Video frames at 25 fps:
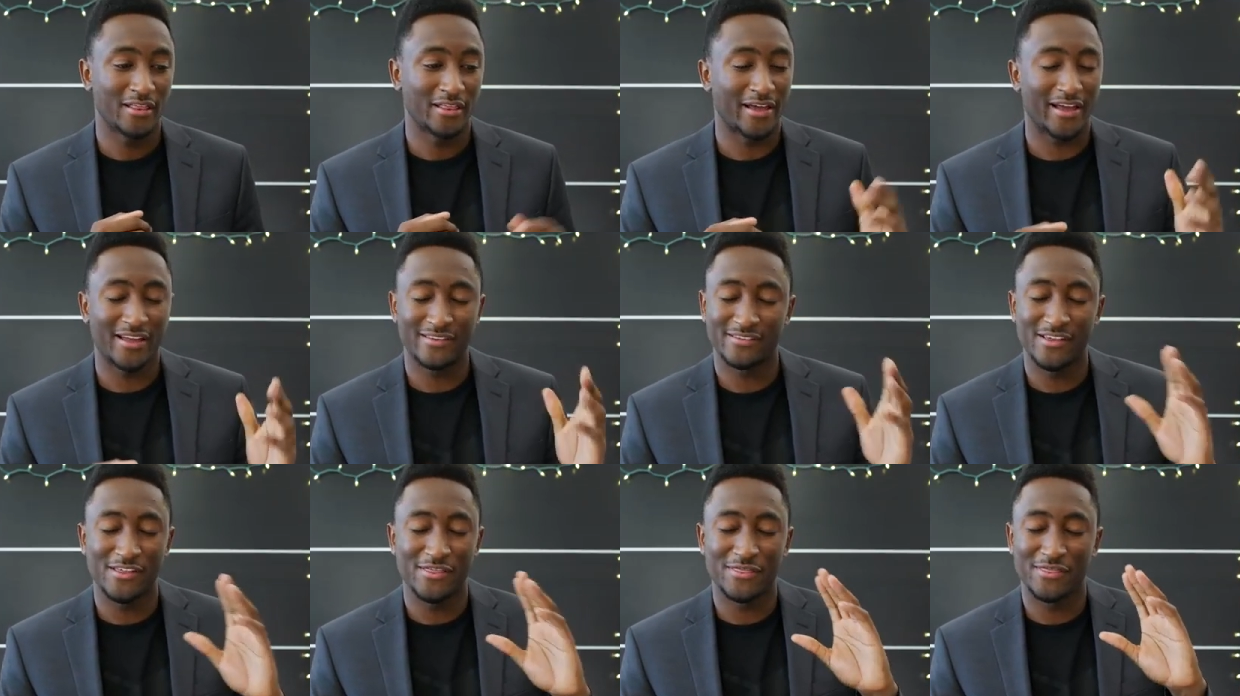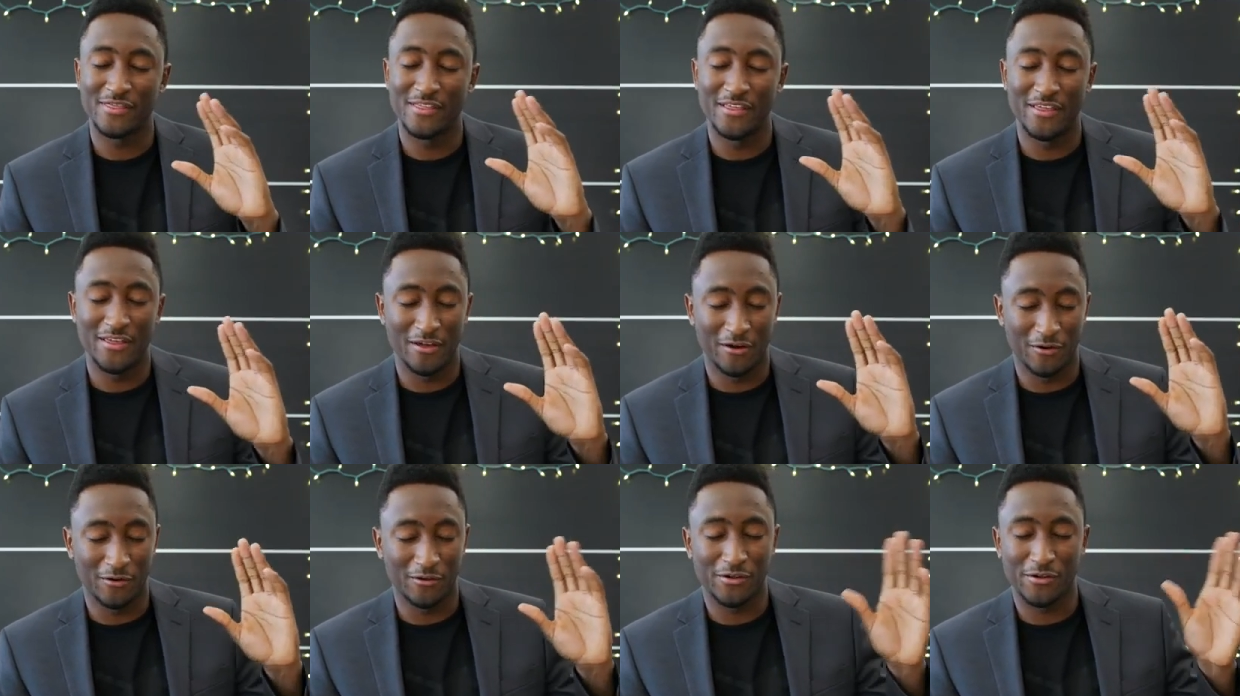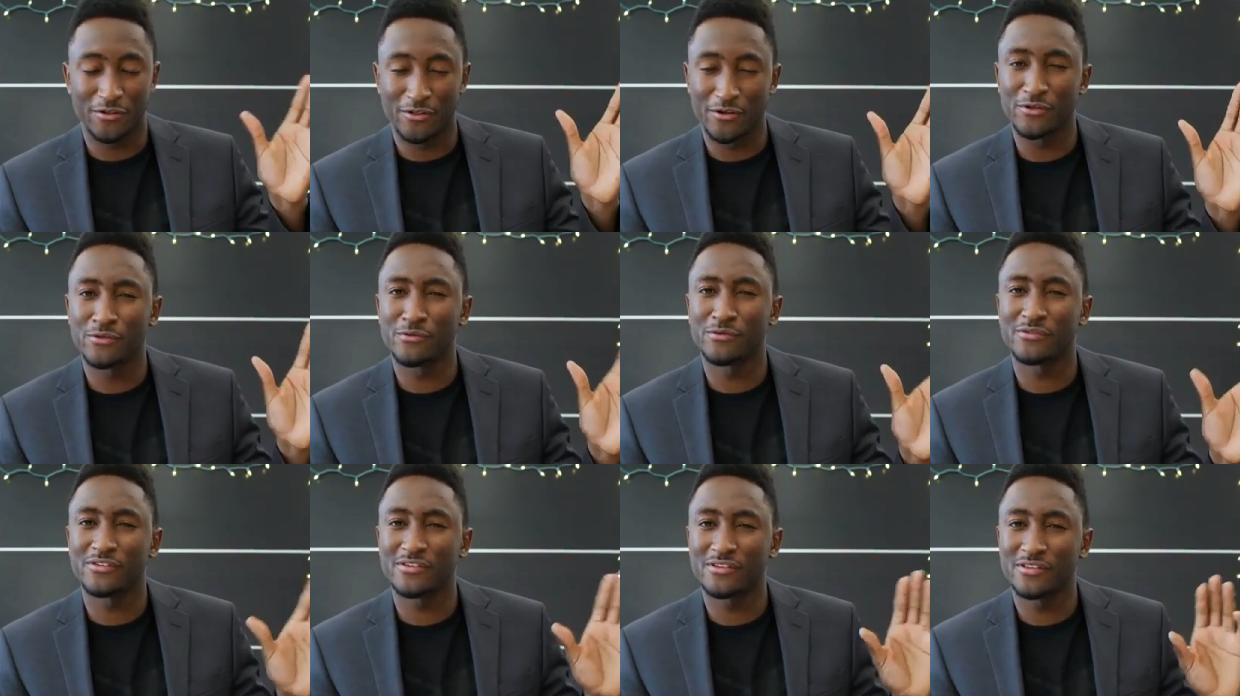Like I said earlier,
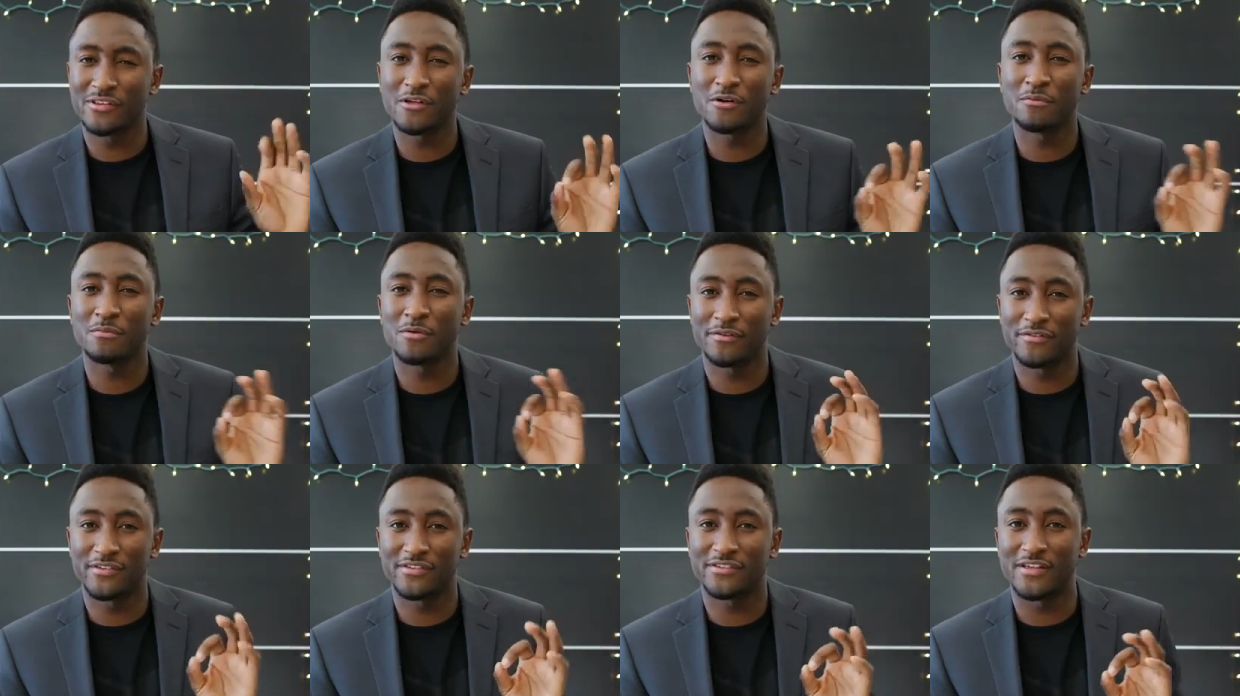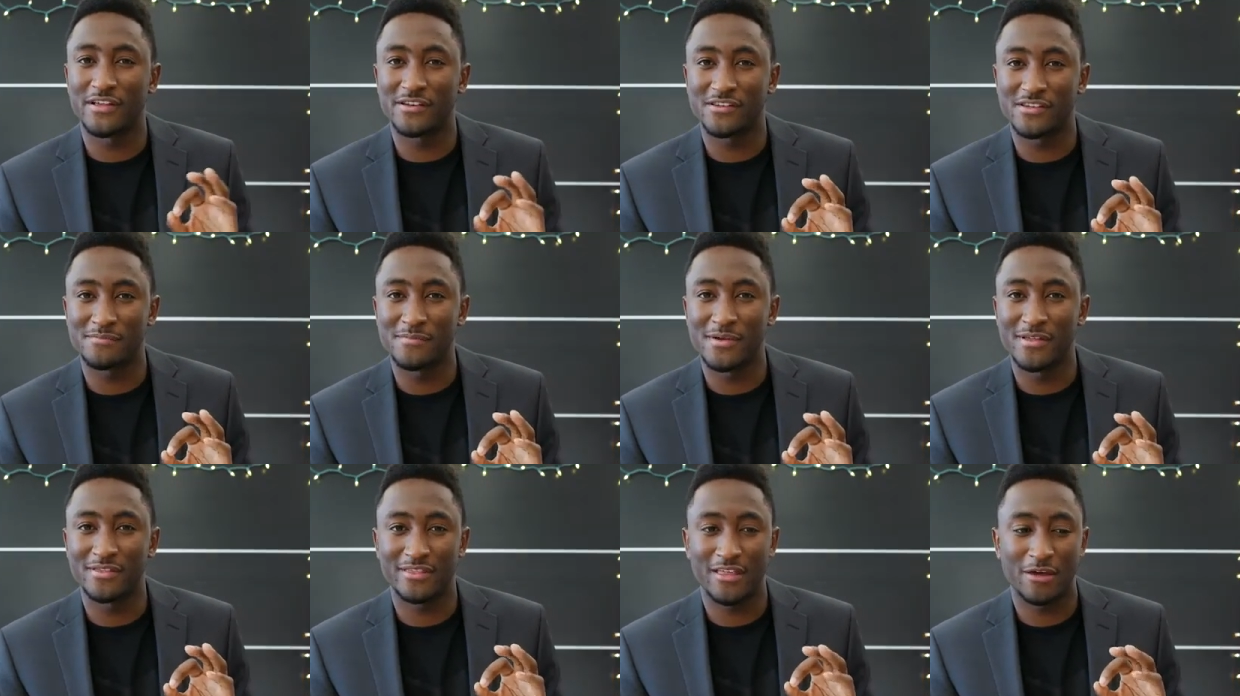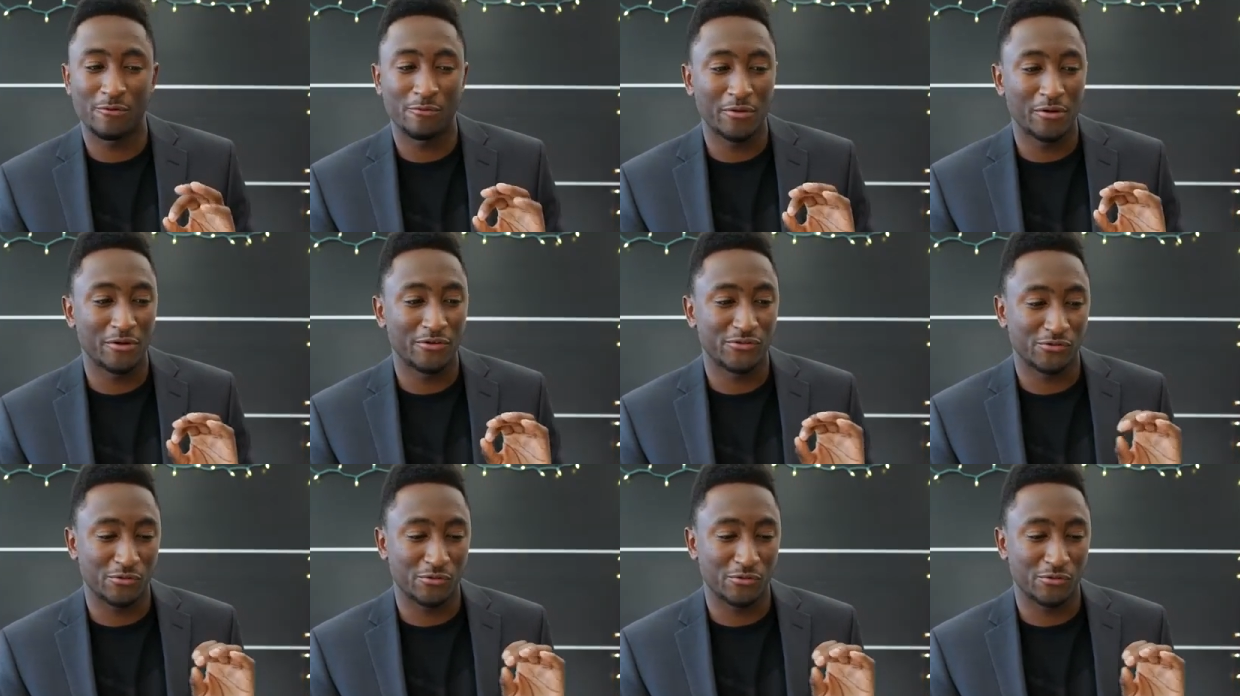there was a little bit of a sentiment that we